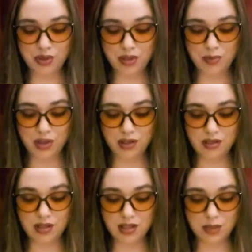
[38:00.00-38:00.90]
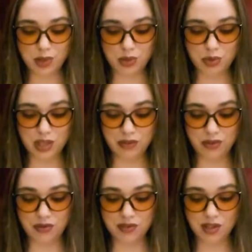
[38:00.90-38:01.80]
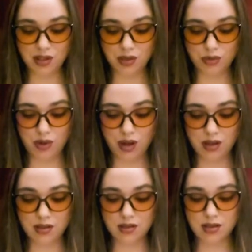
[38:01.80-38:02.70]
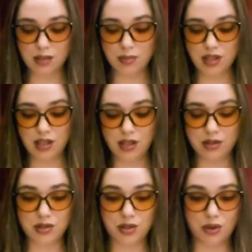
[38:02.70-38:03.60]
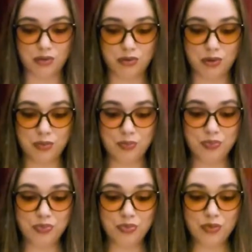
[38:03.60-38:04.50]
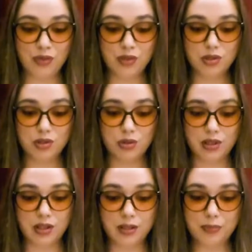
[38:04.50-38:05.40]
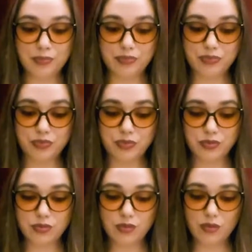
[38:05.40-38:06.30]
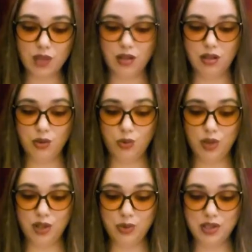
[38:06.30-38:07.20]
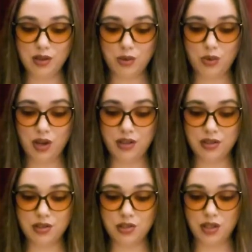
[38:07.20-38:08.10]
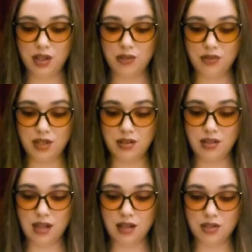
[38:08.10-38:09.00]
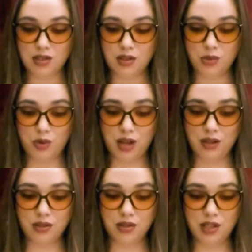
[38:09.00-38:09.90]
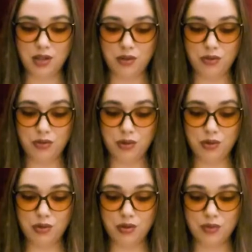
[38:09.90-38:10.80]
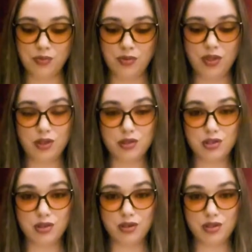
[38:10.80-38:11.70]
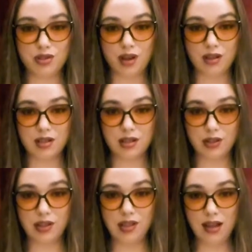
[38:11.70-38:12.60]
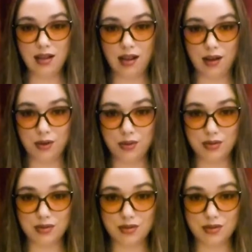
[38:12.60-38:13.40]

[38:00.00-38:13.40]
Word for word: upon a dismal reef of sunken rocks some league or so from shore, one which the waters chafed and dashed the wild year through, there stood a solitary lighthouse.